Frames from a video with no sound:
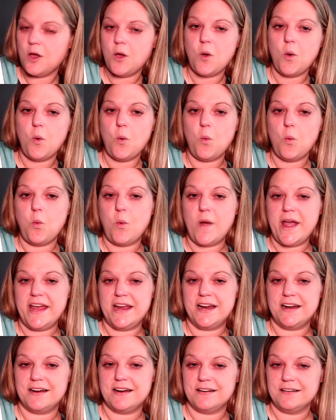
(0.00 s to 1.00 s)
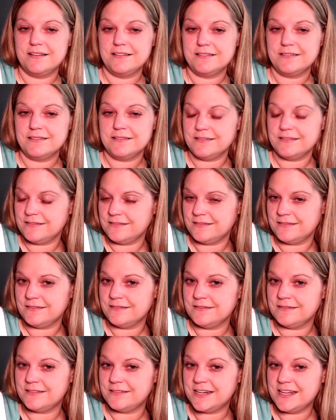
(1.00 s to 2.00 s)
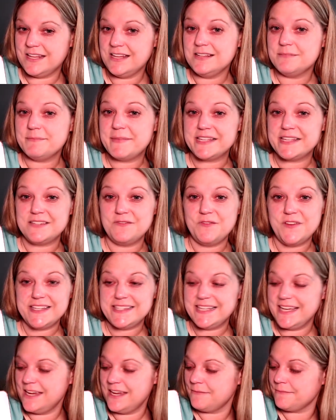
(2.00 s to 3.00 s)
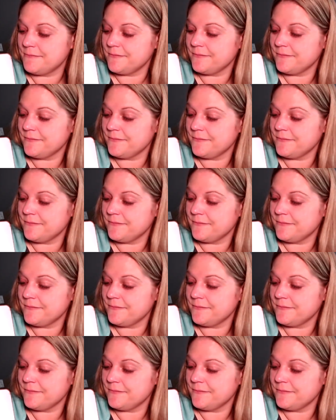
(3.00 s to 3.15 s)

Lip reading: Where. Ready? Mix and fix again.